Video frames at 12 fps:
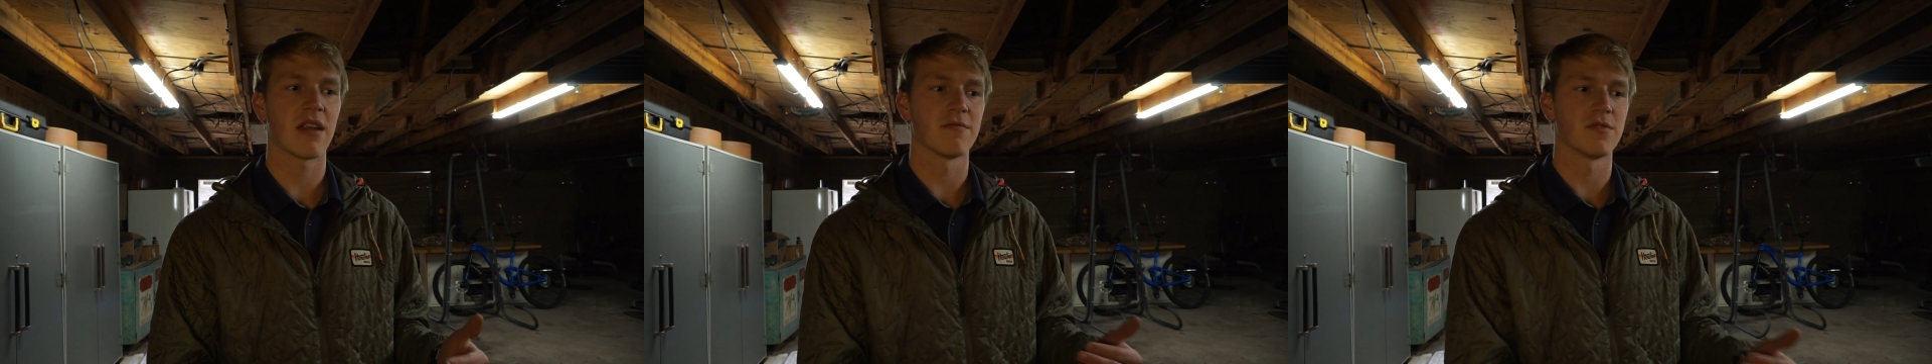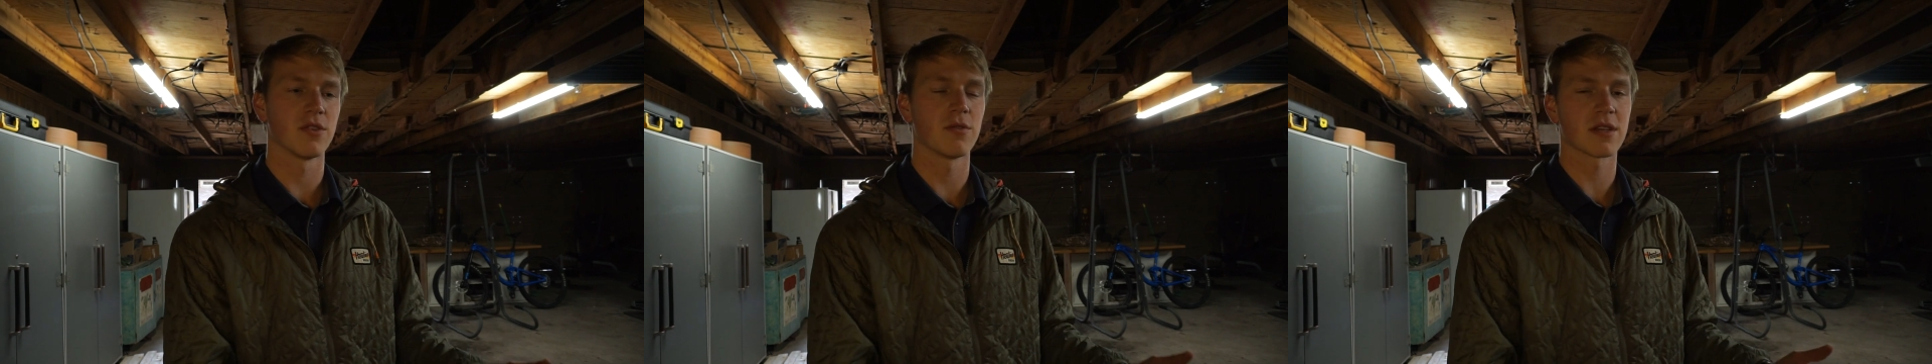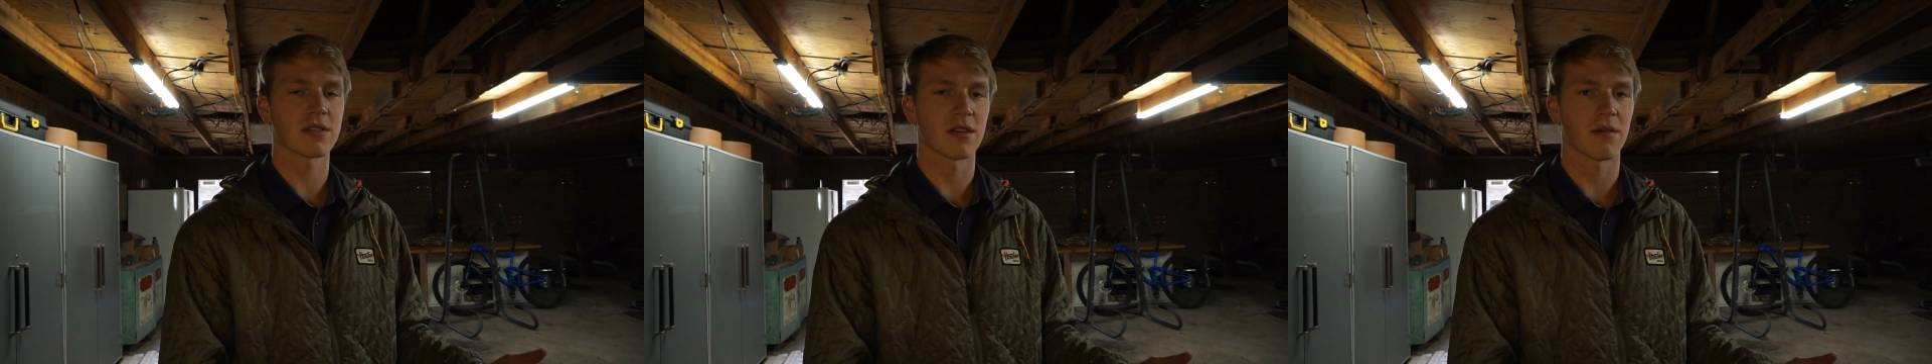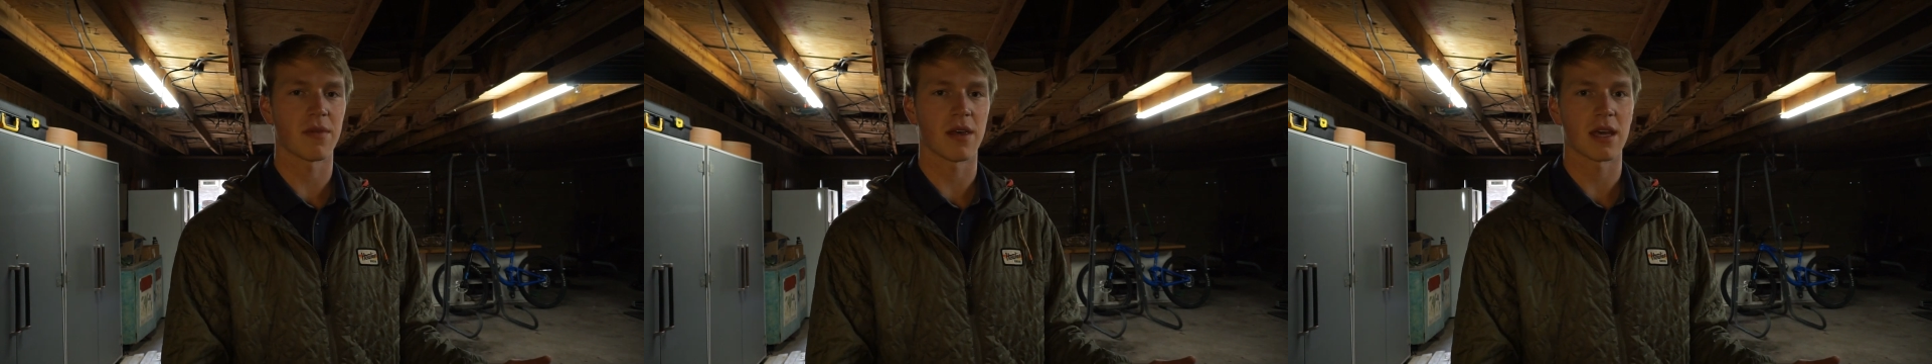of doing
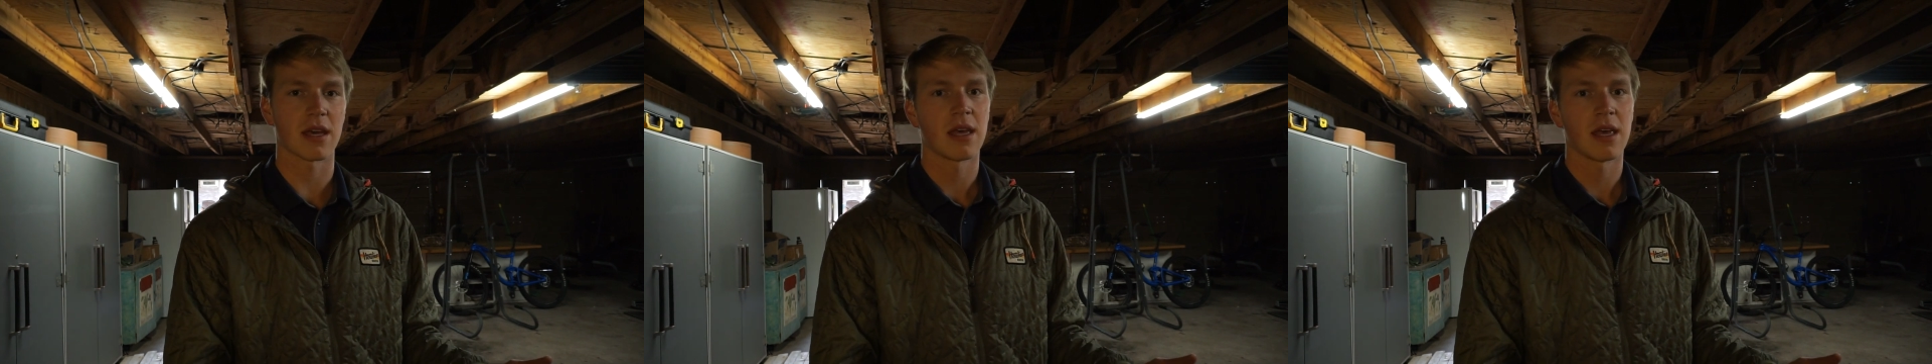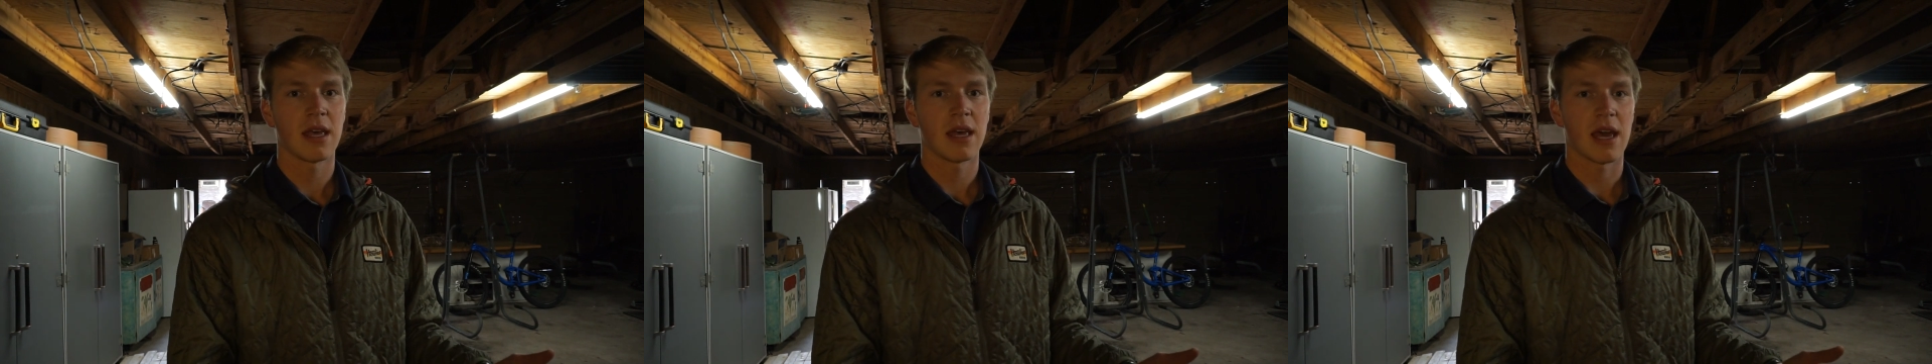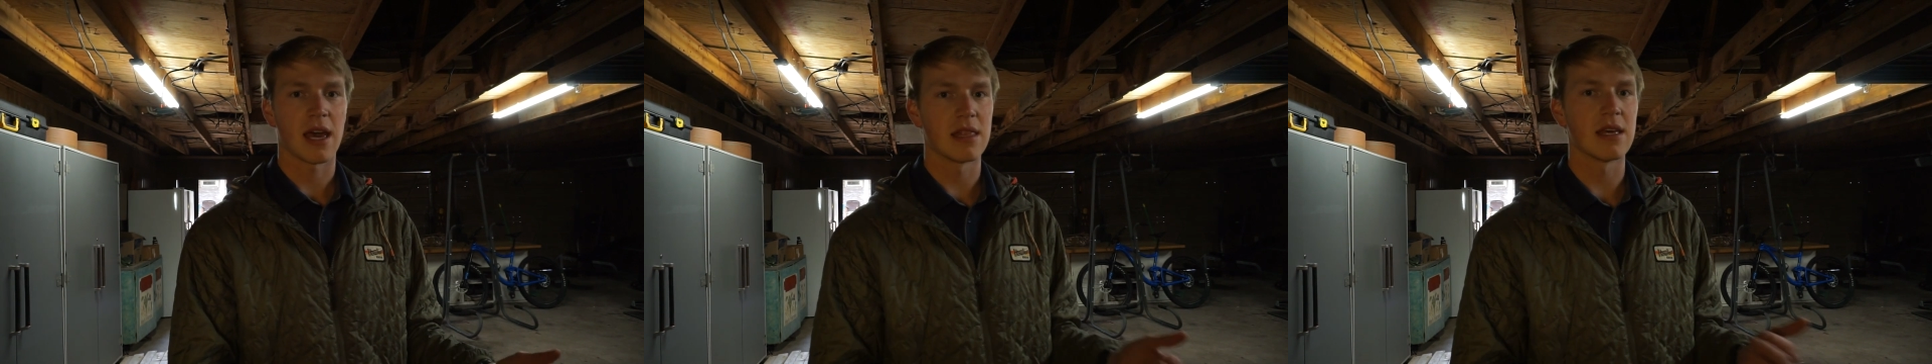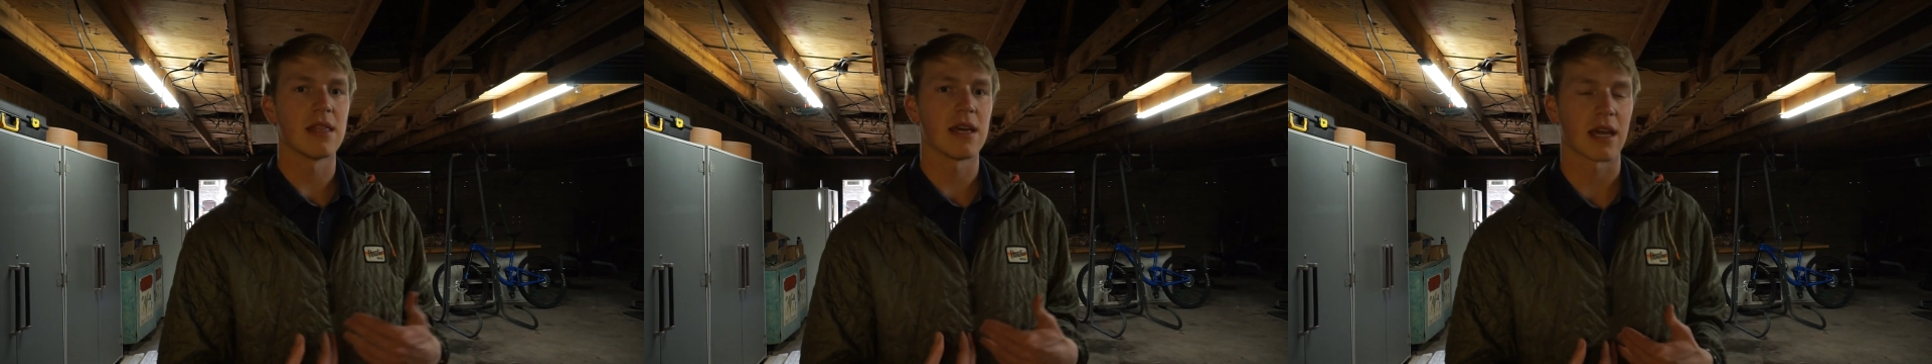something and
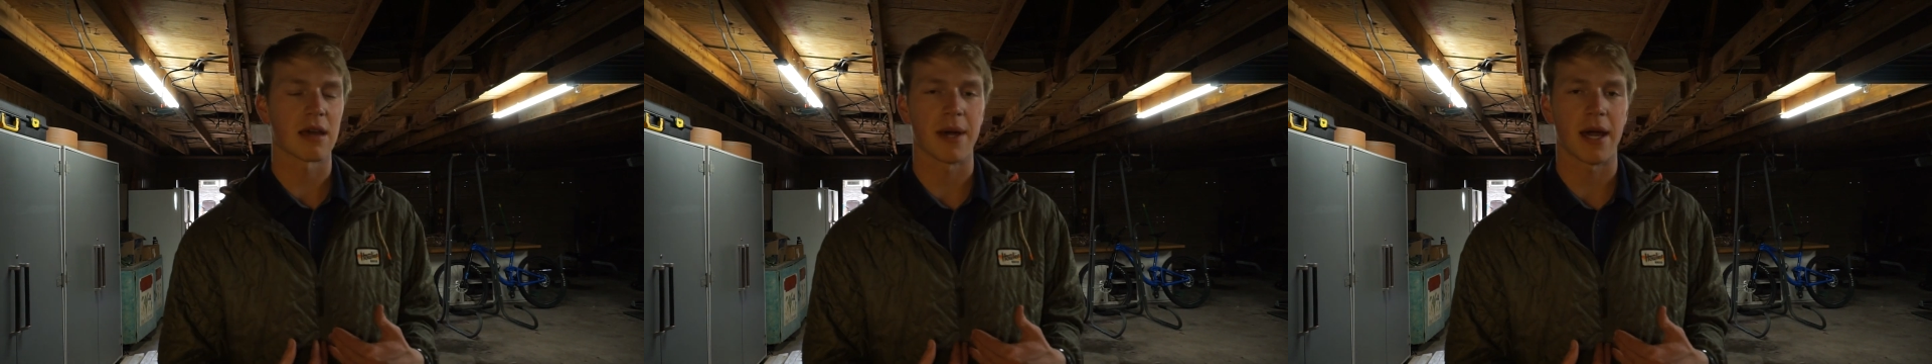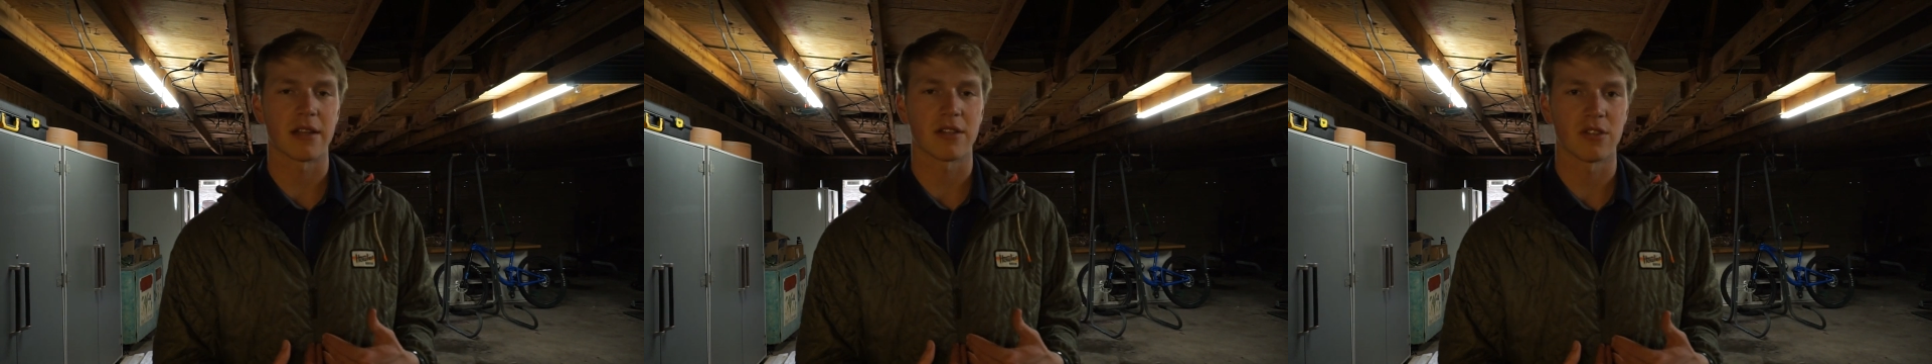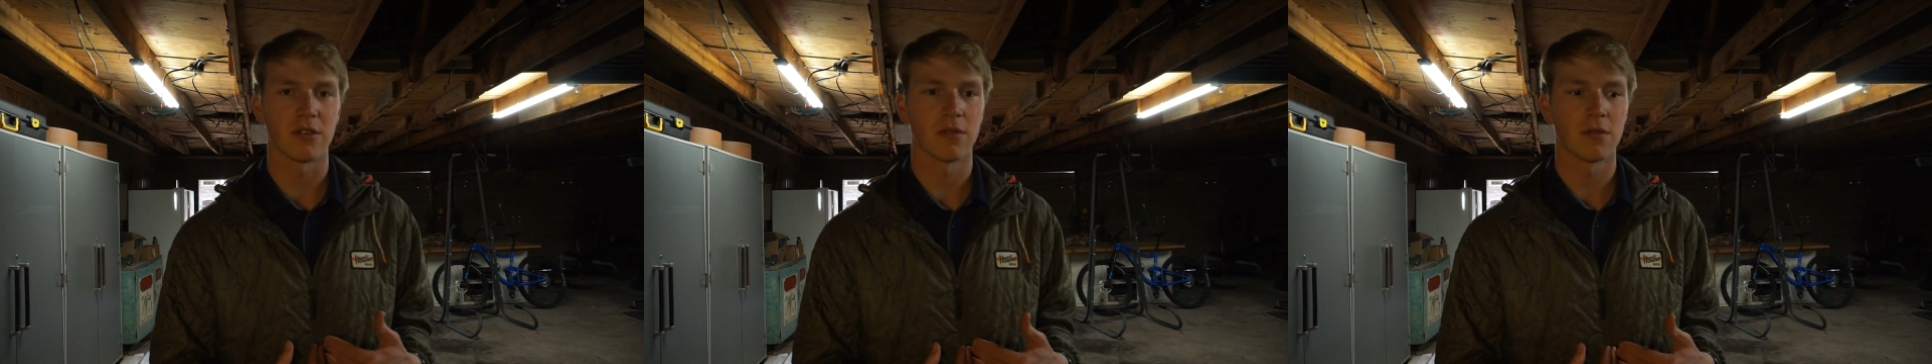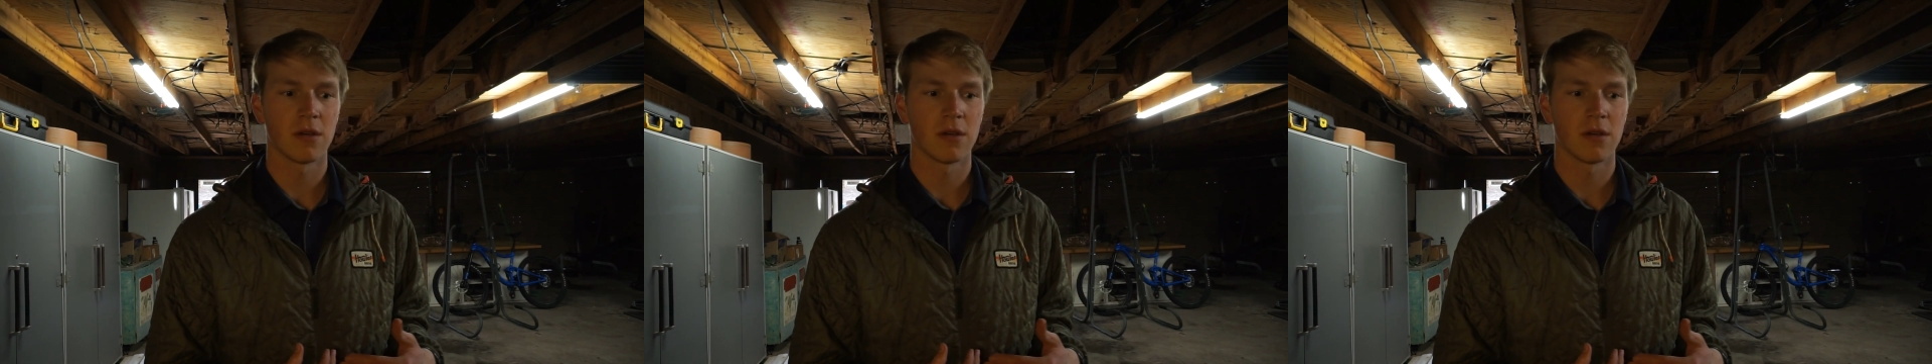then they get mad at you.